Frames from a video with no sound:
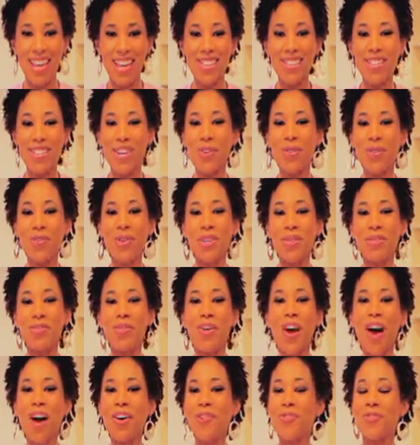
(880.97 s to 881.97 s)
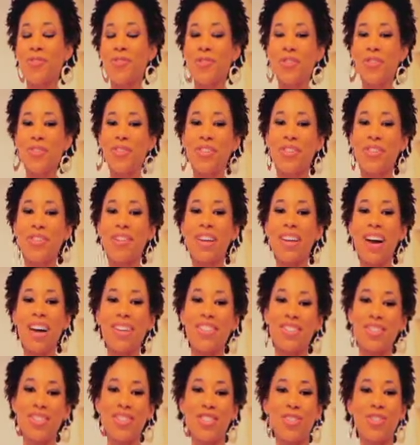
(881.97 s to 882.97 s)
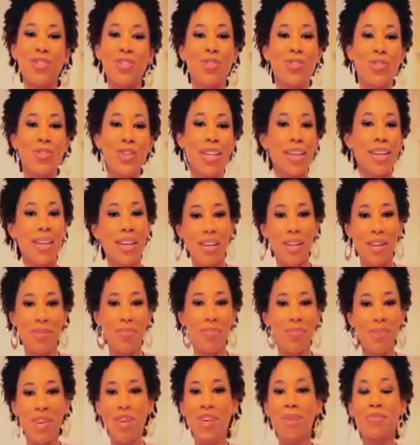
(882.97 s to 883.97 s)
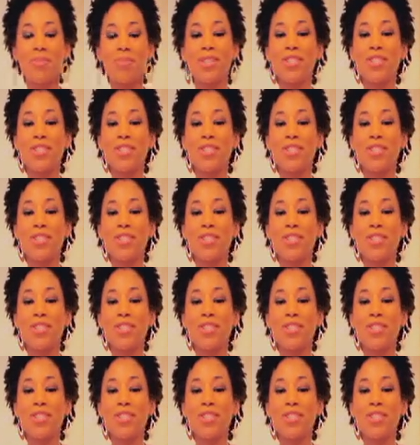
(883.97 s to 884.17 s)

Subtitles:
So with raw food, you're not just drinking milk,